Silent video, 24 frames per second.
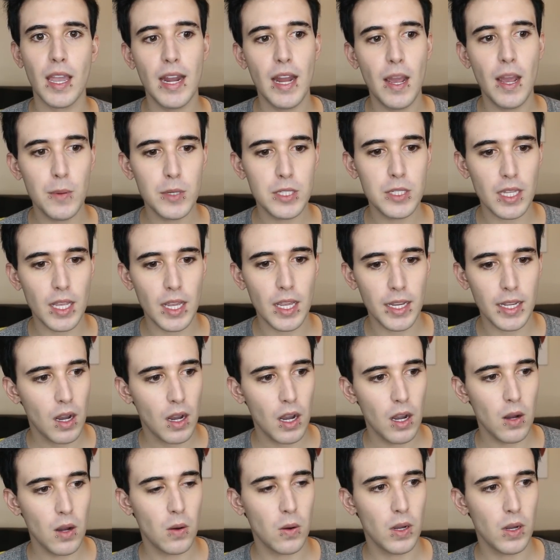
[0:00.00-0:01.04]
And I was like,
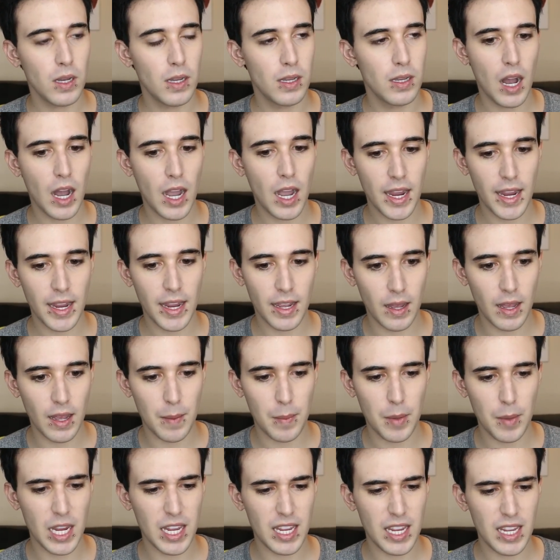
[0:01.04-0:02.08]
oh, I
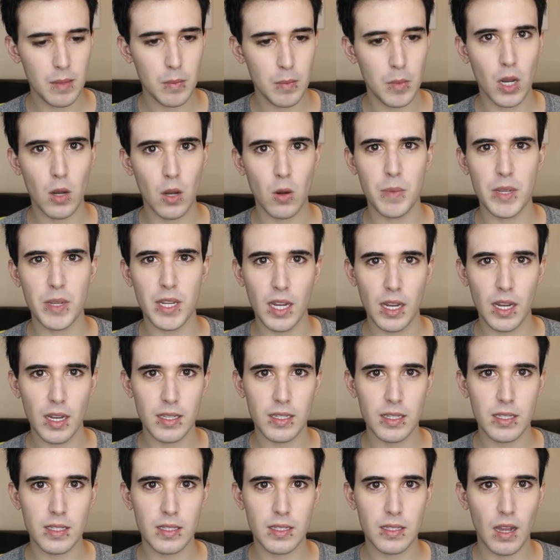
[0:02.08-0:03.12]
am I emo
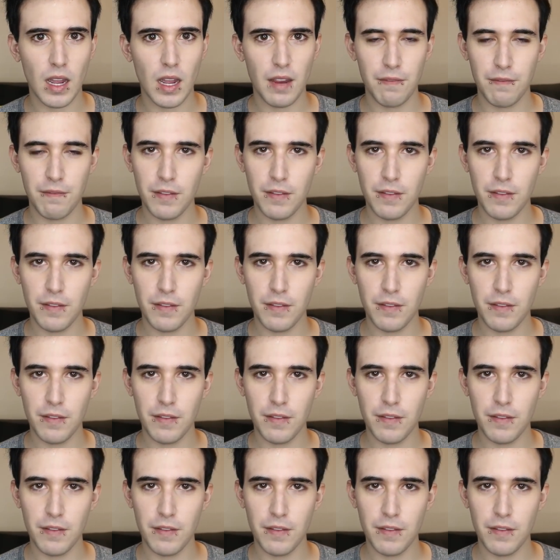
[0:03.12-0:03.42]
because I